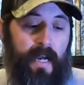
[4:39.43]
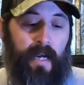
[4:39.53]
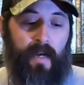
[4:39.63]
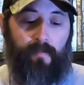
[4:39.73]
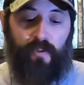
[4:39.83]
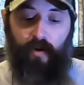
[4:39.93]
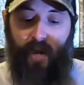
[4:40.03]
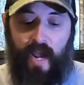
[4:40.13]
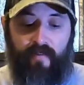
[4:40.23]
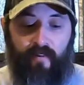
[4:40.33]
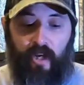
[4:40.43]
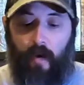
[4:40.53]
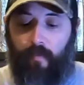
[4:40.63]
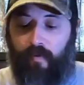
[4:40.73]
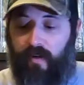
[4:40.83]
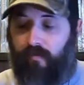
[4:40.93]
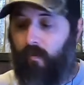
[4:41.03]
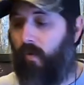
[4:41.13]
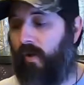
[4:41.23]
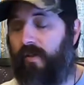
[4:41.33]
Um, so I have a couple different
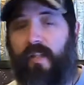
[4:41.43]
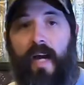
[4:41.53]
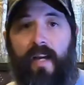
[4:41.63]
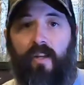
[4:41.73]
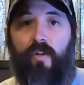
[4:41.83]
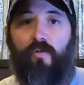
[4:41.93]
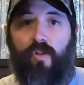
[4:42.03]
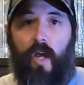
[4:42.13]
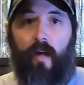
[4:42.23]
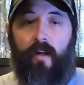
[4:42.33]
ones that I use out